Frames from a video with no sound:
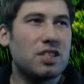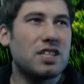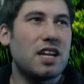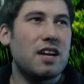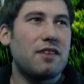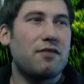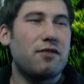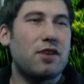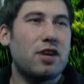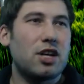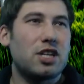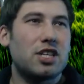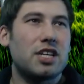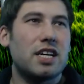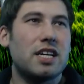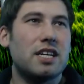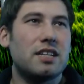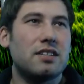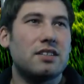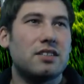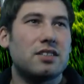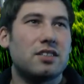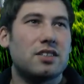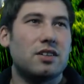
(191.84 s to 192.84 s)
fresh hit,
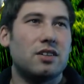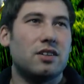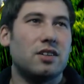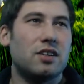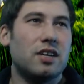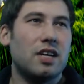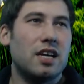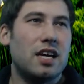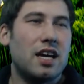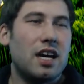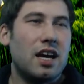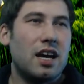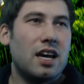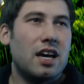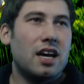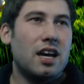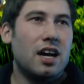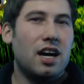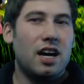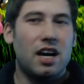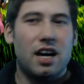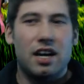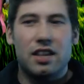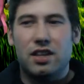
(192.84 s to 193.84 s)
so
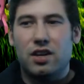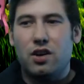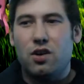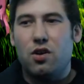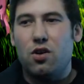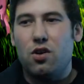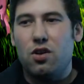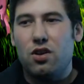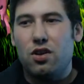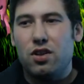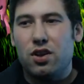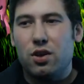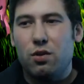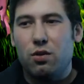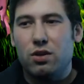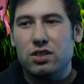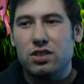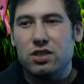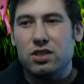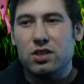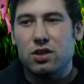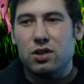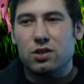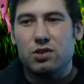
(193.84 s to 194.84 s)
at the corner there was a
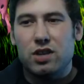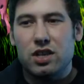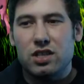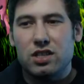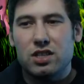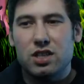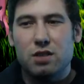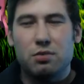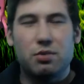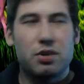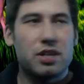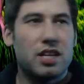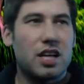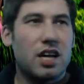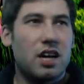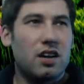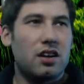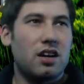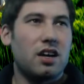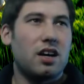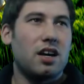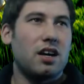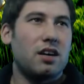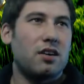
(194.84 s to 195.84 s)
total Tressler. Put down
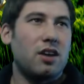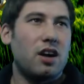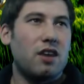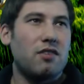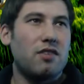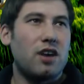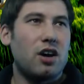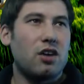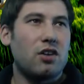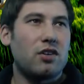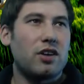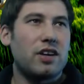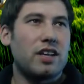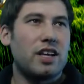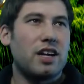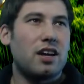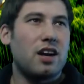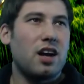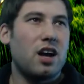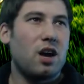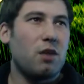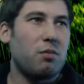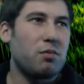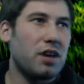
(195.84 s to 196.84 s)
a Valkyrie there to
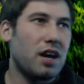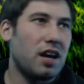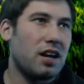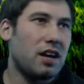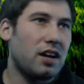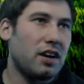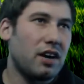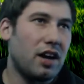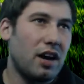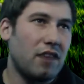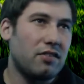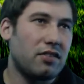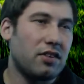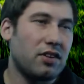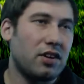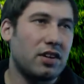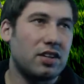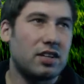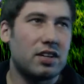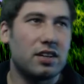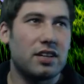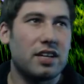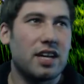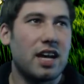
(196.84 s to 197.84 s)
help kind of, after it
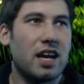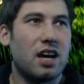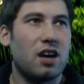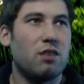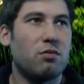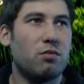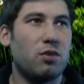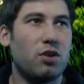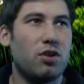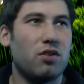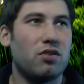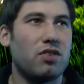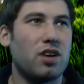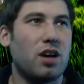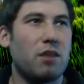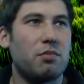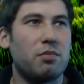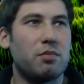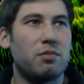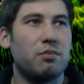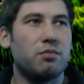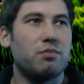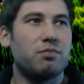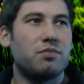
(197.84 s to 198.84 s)
took that out, moved up
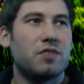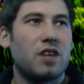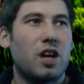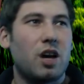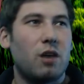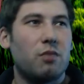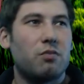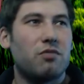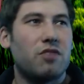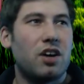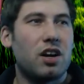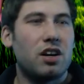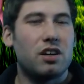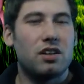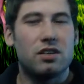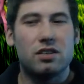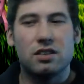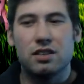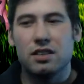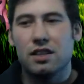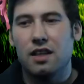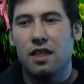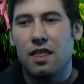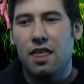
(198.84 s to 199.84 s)
and helped funnel.
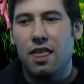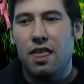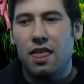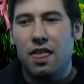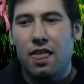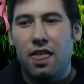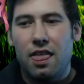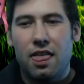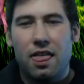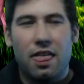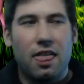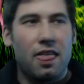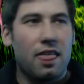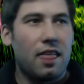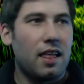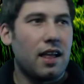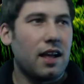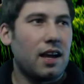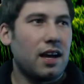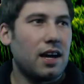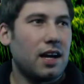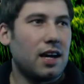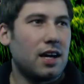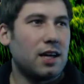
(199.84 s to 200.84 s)

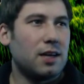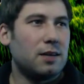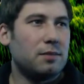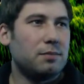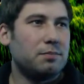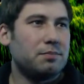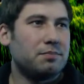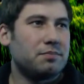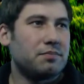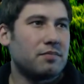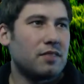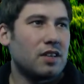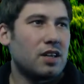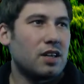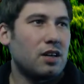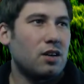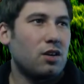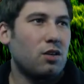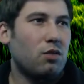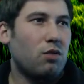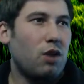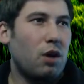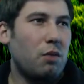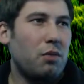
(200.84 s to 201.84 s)

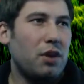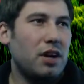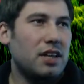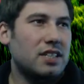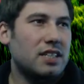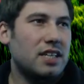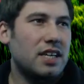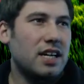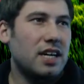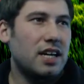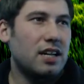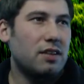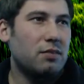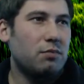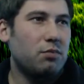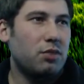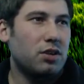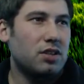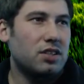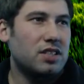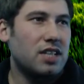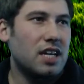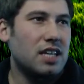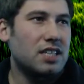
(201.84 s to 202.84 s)
Wall breaks in,
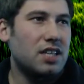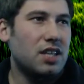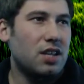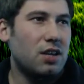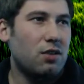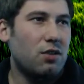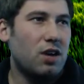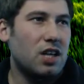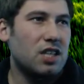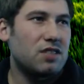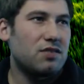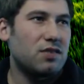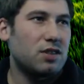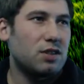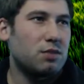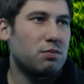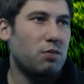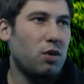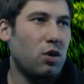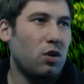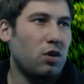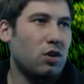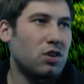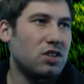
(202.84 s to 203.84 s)
sends in the rest of his
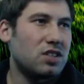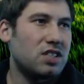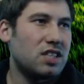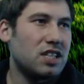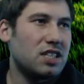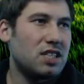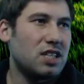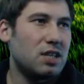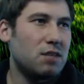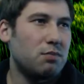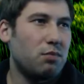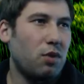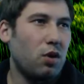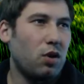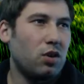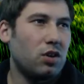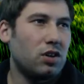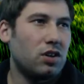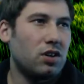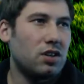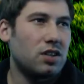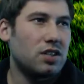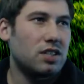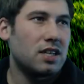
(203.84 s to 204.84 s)
bowlers, CC
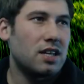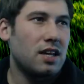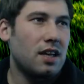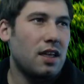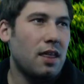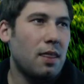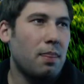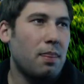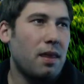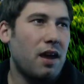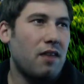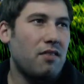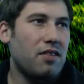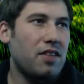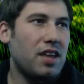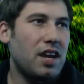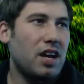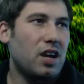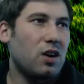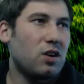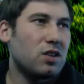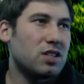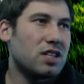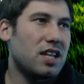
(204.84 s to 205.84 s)
bowlers. Everything
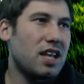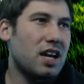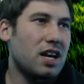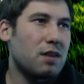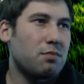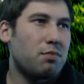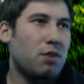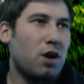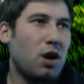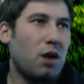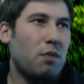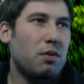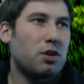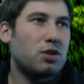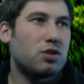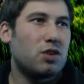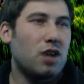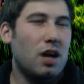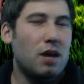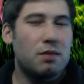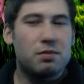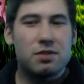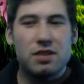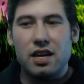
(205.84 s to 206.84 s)
goes into that compartment,
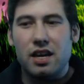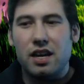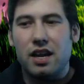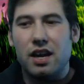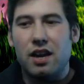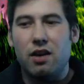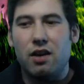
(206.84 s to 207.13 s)
drops a